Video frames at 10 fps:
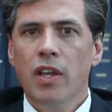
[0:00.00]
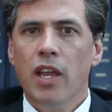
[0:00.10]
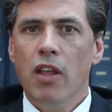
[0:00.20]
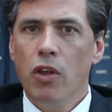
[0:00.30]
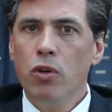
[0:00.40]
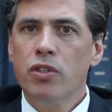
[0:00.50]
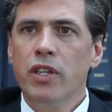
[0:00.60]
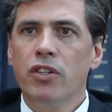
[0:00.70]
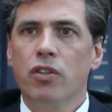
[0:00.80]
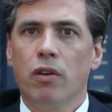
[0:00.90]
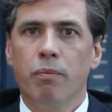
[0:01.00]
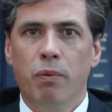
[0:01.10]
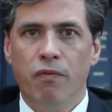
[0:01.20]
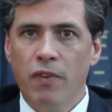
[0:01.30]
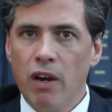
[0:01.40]
And those things are
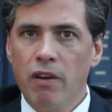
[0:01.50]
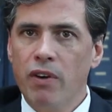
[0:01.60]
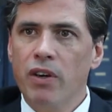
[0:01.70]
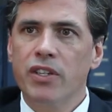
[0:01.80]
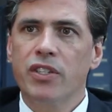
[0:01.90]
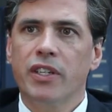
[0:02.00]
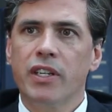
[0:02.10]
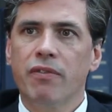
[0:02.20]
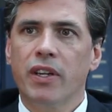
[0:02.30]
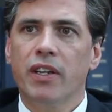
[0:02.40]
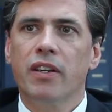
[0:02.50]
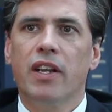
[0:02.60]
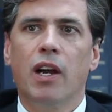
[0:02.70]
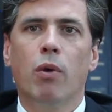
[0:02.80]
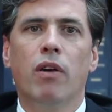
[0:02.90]
very, very significant.
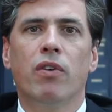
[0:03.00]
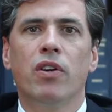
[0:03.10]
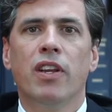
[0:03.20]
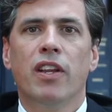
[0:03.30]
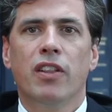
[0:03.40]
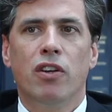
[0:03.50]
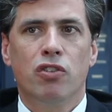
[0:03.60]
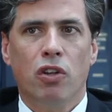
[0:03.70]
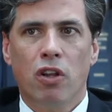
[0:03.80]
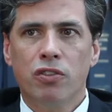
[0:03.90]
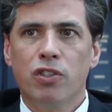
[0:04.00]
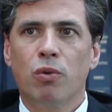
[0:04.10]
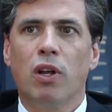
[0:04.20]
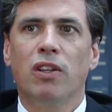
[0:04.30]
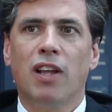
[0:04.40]
However, there's also
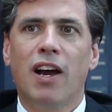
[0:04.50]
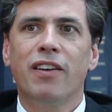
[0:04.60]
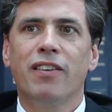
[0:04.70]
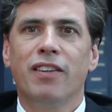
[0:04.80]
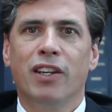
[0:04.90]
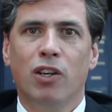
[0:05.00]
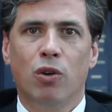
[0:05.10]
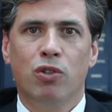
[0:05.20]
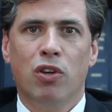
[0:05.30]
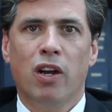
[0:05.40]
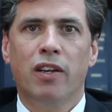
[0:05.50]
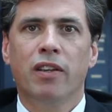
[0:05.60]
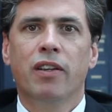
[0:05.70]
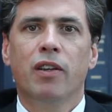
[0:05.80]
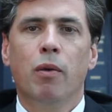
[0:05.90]
a lot that goes on
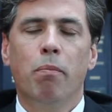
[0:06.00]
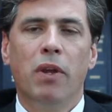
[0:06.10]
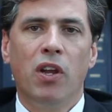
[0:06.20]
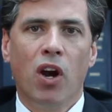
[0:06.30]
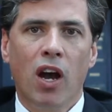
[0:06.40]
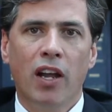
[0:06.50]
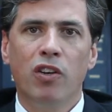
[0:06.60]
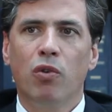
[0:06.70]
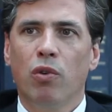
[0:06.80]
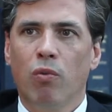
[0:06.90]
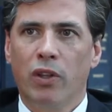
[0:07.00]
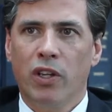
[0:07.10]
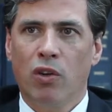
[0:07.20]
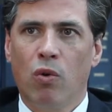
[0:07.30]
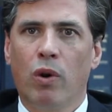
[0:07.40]
beyond what the
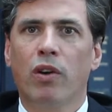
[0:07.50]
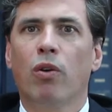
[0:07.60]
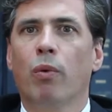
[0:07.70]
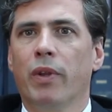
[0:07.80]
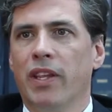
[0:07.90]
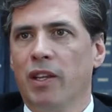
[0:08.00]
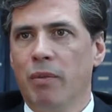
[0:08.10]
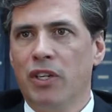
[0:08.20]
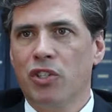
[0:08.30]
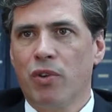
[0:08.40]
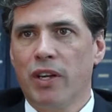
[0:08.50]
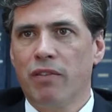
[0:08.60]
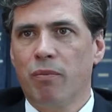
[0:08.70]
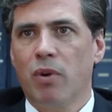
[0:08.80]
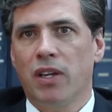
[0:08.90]
court or what the
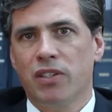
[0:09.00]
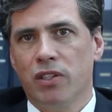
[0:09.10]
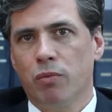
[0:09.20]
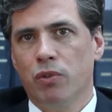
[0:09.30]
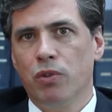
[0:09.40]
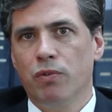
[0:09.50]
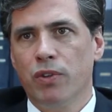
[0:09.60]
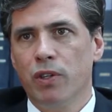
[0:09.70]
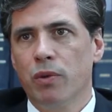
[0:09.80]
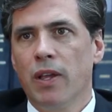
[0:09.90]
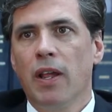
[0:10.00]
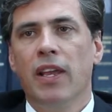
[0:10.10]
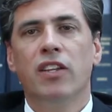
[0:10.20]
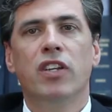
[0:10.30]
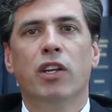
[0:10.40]
administrative process will do for you.
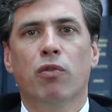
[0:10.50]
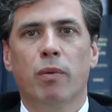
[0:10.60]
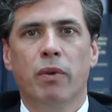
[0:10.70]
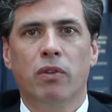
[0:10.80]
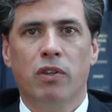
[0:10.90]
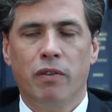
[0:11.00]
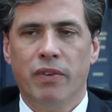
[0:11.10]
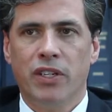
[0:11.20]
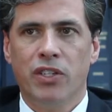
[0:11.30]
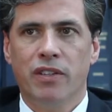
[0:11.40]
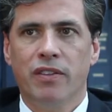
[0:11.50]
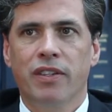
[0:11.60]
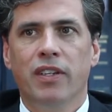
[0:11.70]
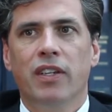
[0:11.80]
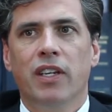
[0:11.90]
It's a criminal conviction.
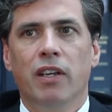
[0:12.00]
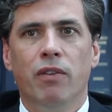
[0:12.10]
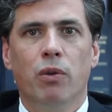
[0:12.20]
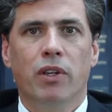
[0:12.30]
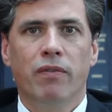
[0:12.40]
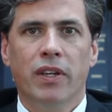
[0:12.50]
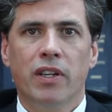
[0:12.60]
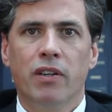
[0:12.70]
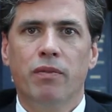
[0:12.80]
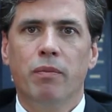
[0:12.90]
If you are convicted of